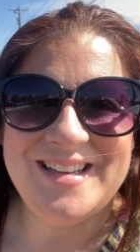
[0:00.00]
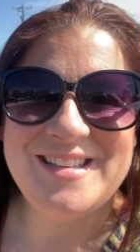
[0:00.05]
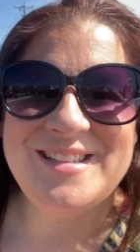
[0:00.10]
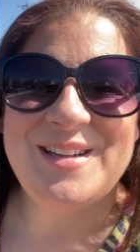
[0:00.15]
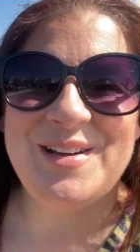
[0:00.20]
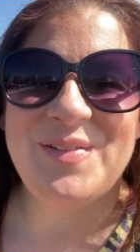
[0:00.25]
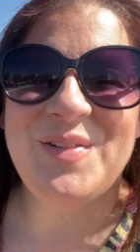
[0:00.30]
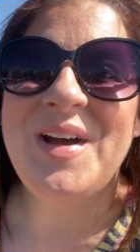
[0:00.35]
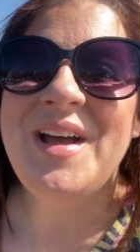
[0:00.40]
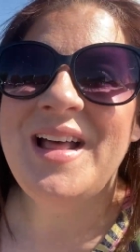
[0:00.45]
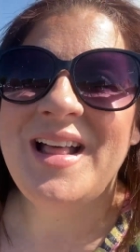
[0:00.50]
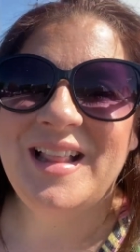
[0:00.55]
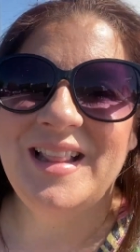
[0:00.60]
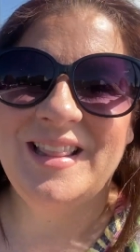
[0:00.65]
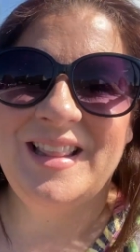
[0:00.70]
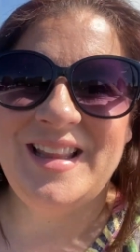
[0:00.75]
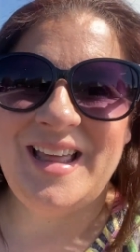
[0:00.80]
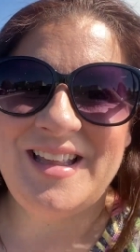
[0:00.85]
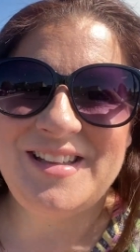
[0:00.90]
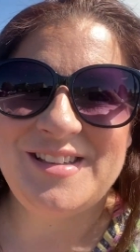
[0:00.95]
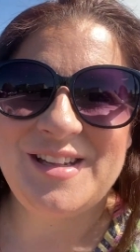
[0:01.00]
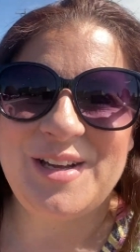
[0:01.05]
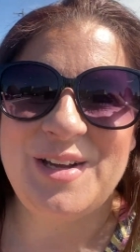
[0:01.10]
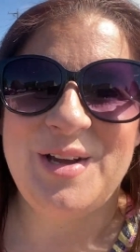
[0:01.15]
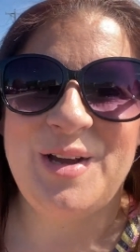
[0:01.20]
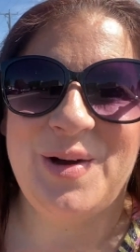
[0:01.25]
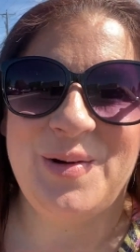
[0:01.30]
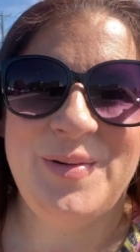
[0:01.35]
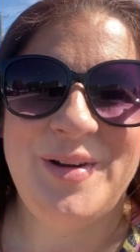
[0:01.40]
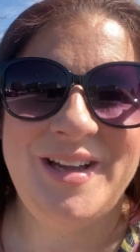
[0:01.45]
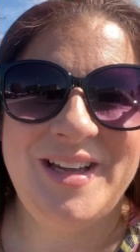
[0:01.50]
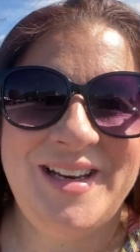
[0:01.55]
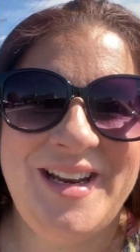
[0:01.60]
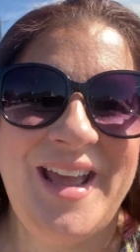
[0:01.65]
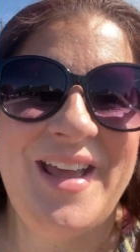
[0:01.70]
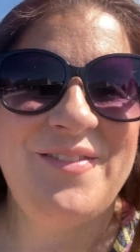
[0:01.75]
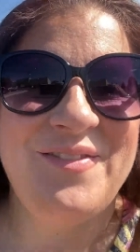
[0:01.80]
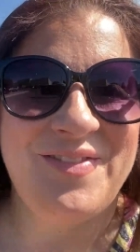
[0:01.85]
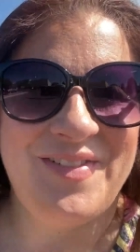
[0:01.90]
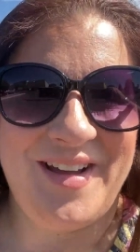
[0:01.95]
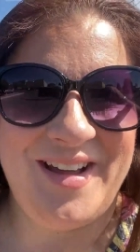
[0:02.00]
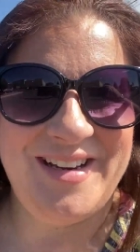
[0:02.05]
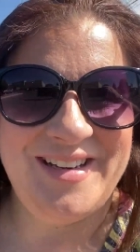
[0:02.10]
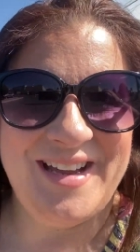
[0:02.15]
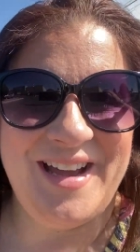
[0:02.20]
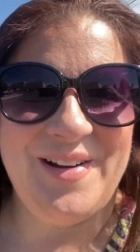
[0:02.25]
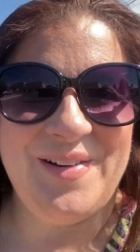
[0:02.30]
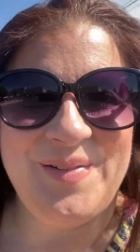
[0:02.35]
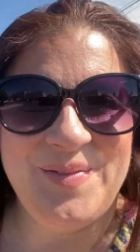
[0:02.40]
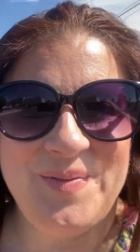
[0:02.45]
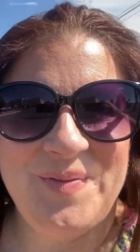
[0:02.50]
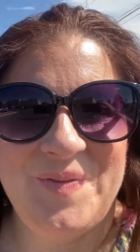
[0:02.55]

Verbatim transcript: So let's go in and find out.